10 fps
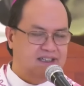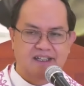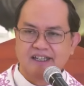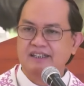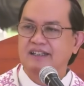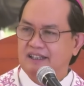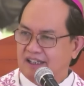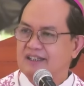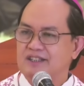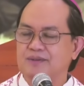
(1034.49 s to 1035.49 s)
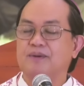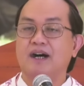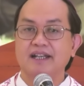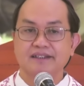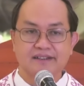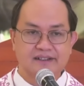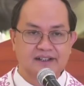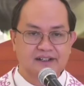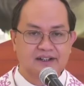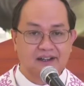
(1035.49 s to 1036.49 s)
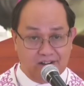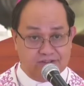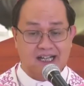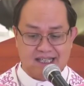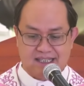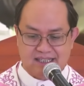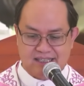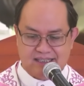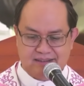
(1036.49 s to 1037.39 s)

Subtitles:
in each one of us.